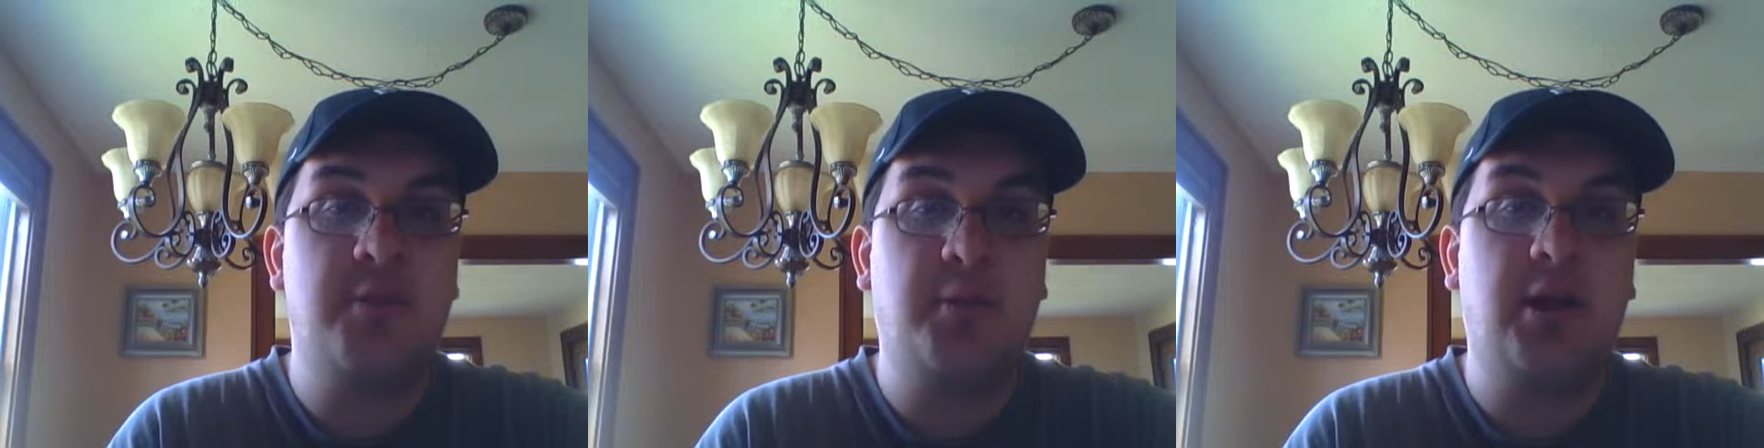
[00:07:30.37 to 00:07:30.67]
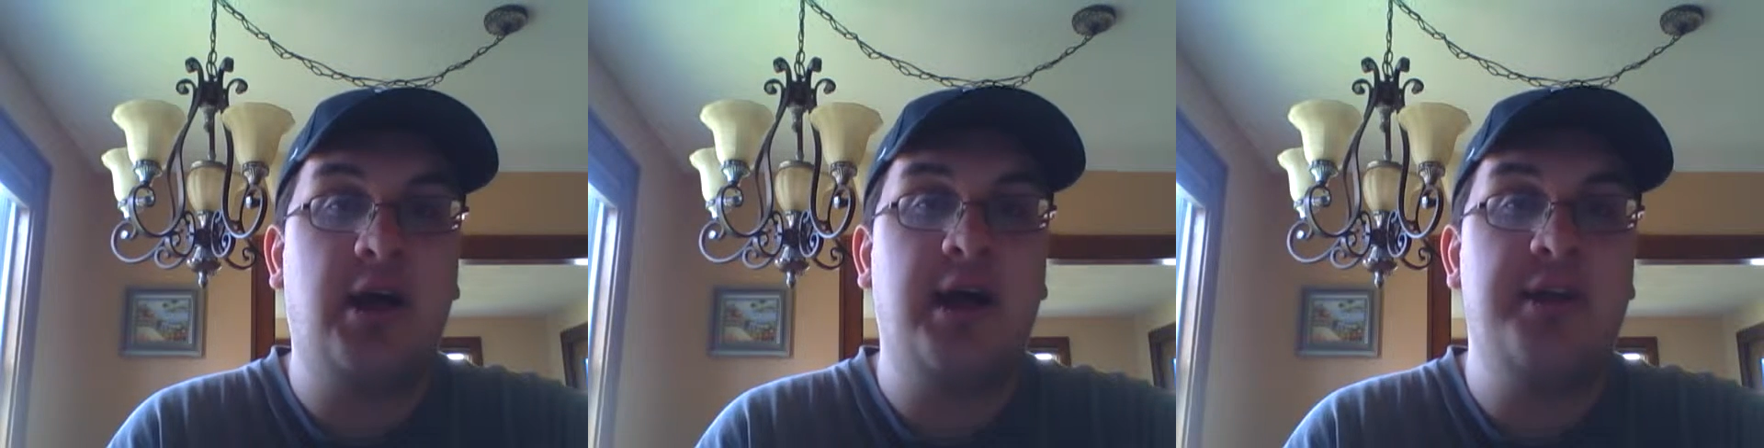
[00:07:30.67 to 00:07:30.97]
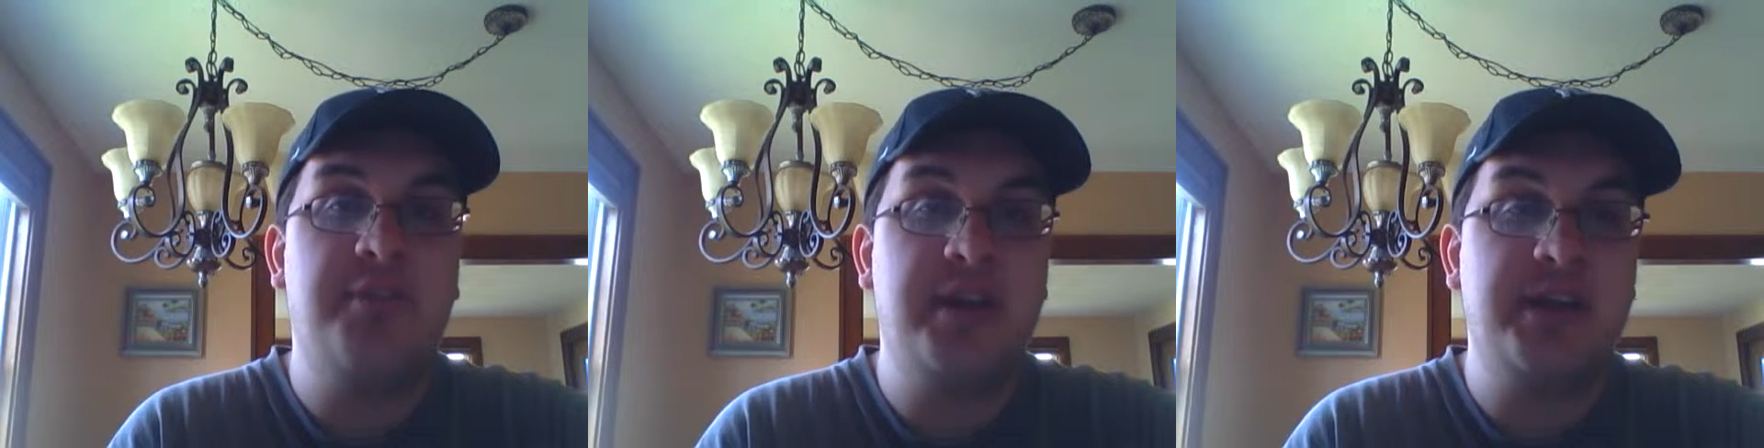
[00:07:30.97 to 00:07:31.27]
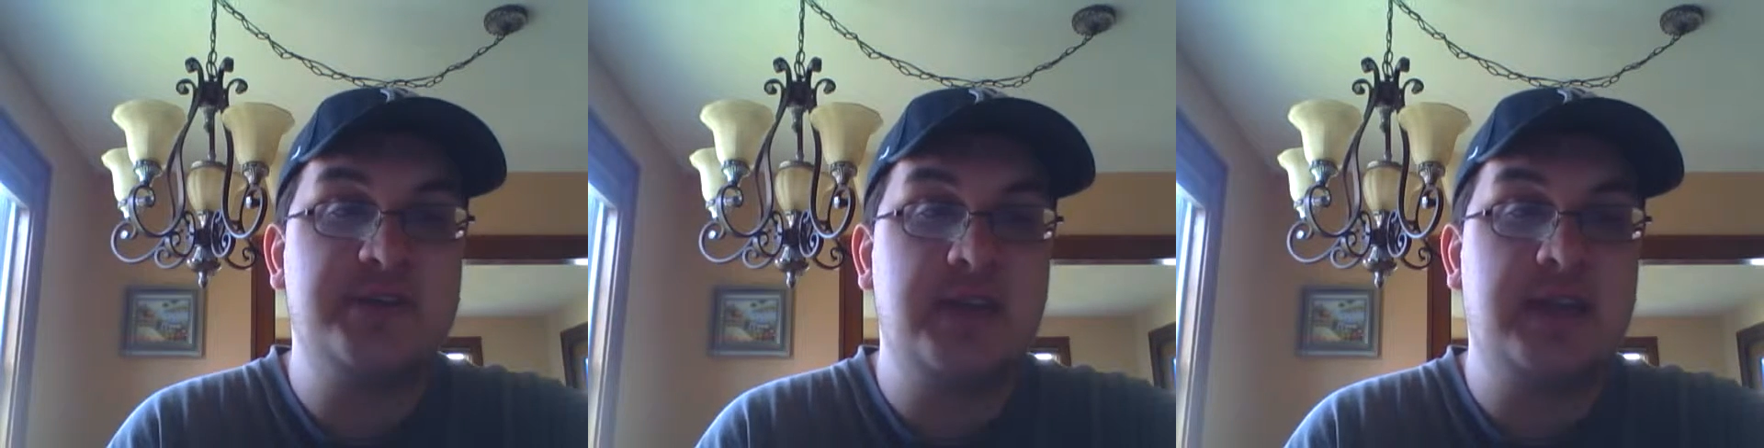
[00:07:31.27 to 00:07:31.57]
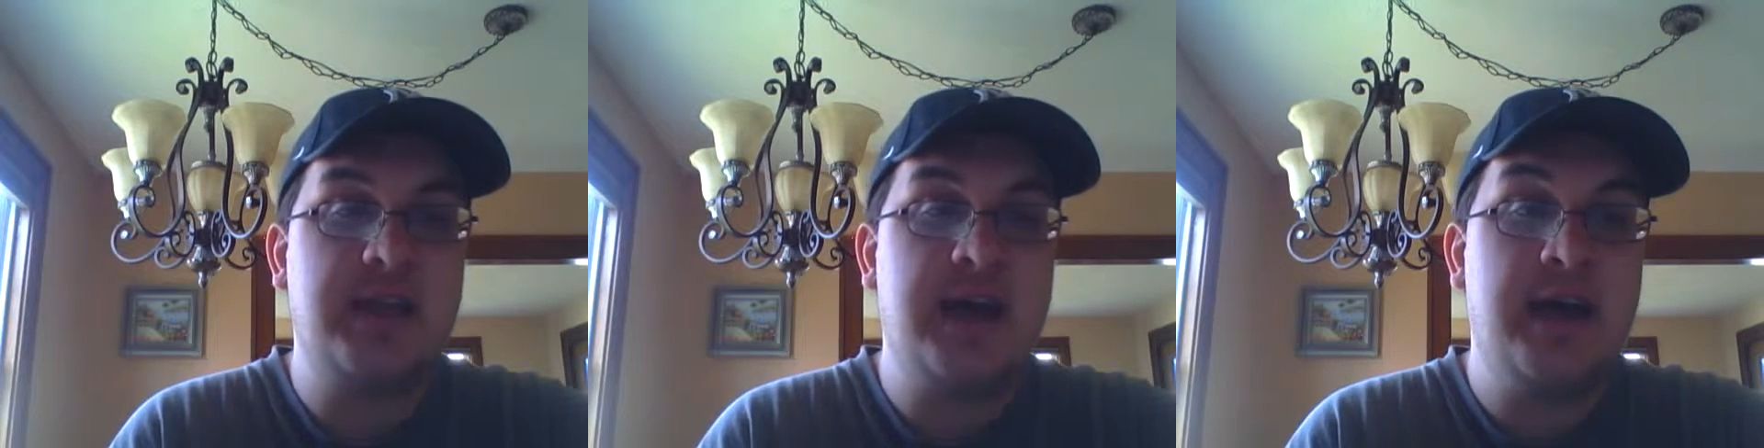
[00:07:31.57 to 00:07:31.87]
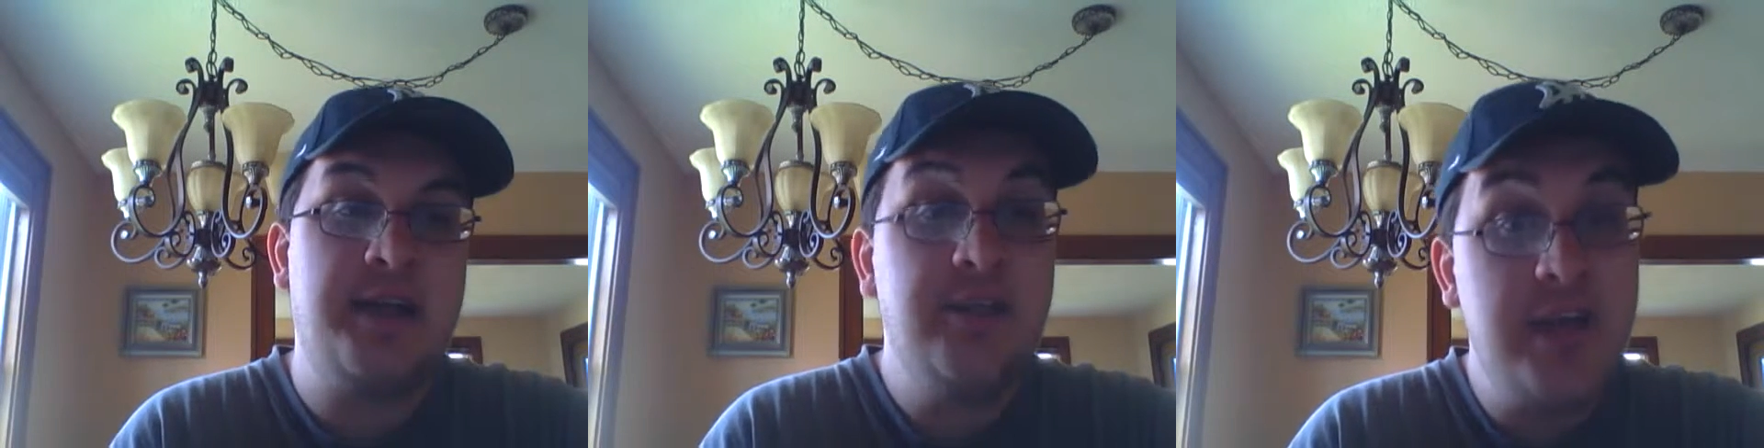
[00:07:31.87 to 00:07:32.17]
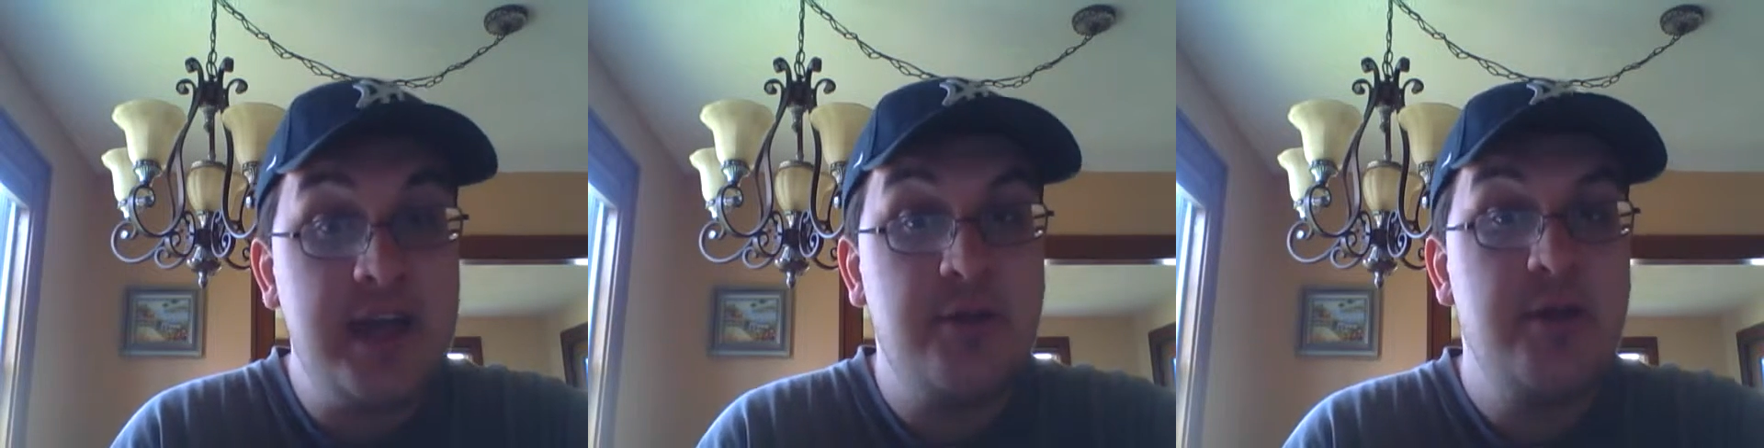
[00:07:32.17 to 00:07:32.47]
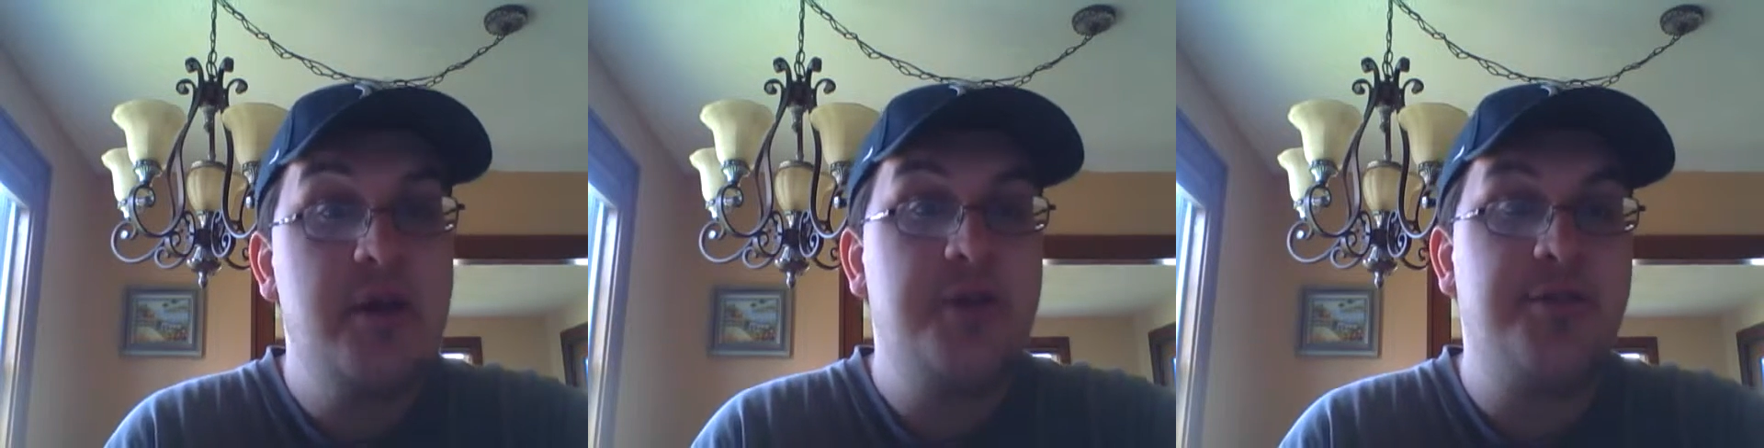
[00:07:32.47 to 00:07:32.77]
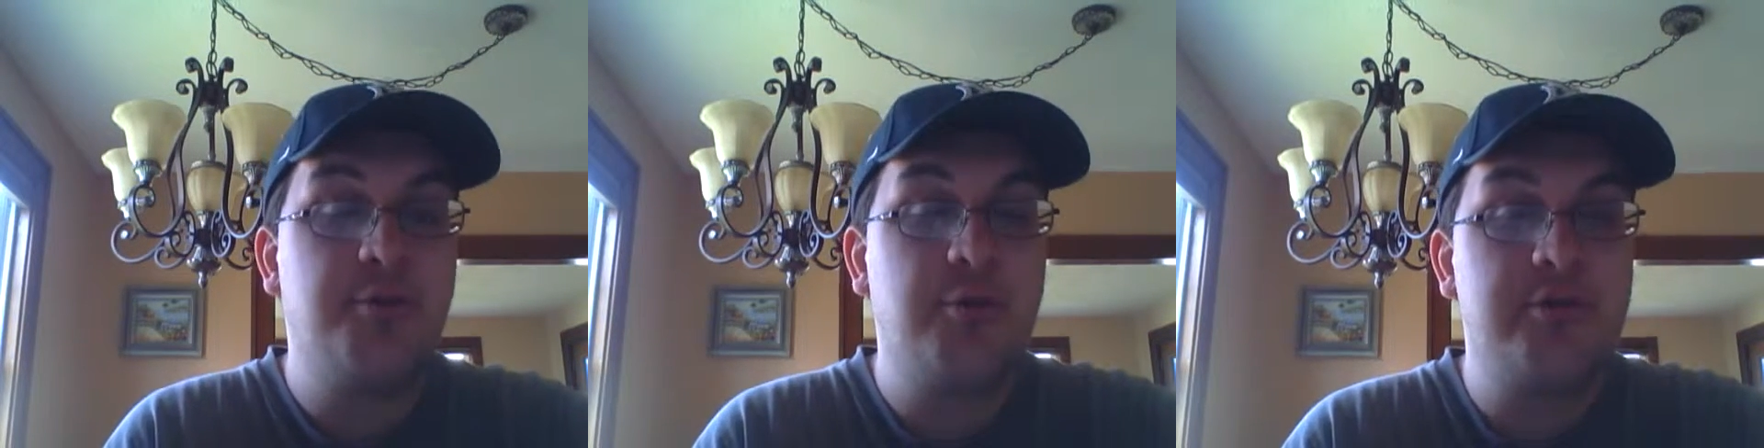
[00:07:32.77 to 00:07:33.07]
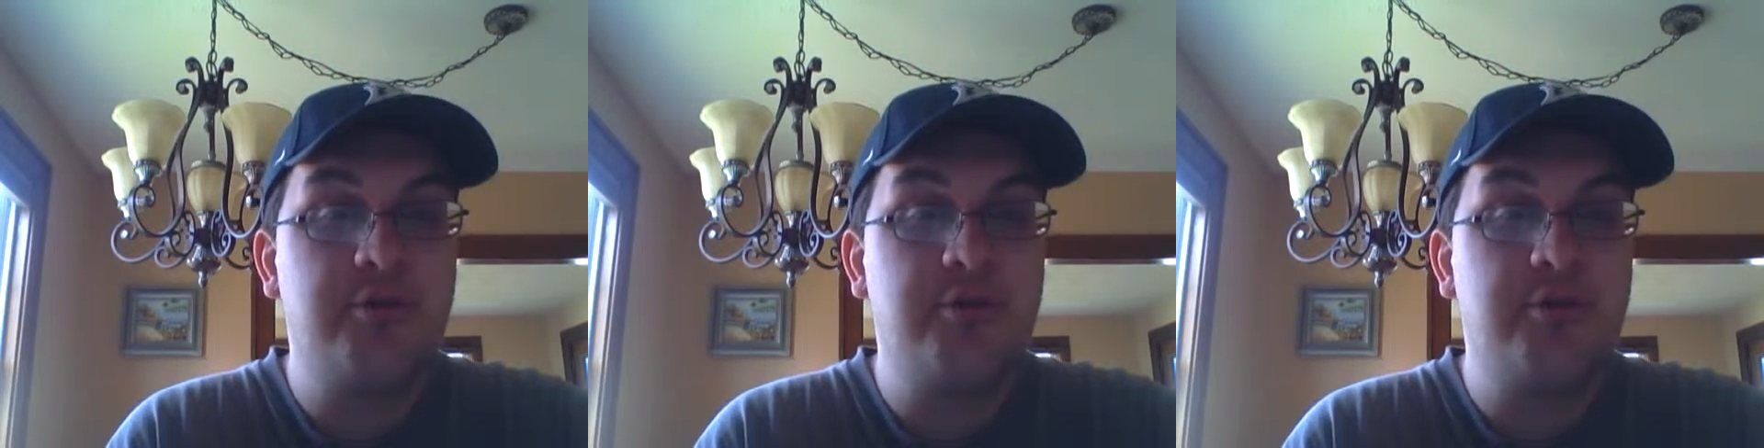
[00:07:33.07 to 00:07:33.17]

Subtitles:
the plot and things like that. And I think Thor The